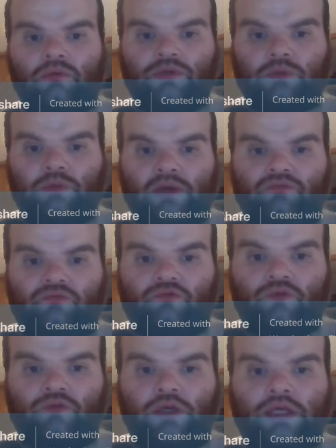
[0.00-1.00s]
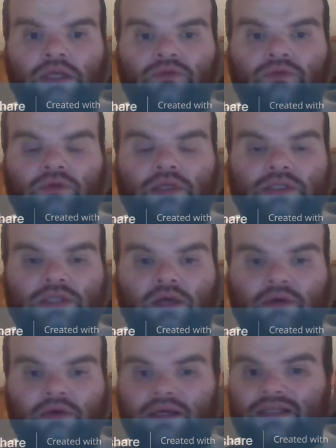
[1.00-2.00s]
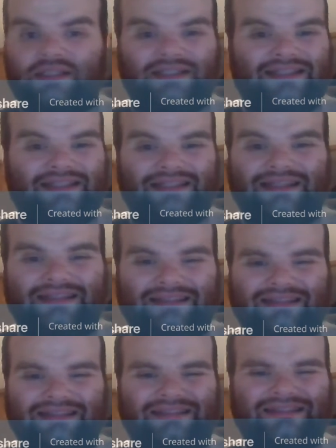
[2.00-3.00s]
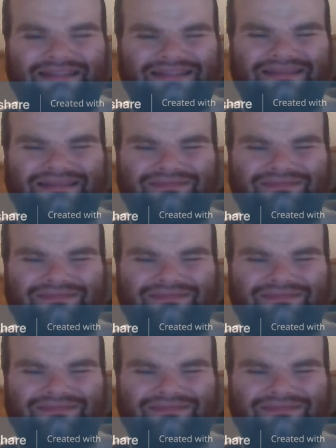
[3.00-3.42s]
which went really, really slow, and I just,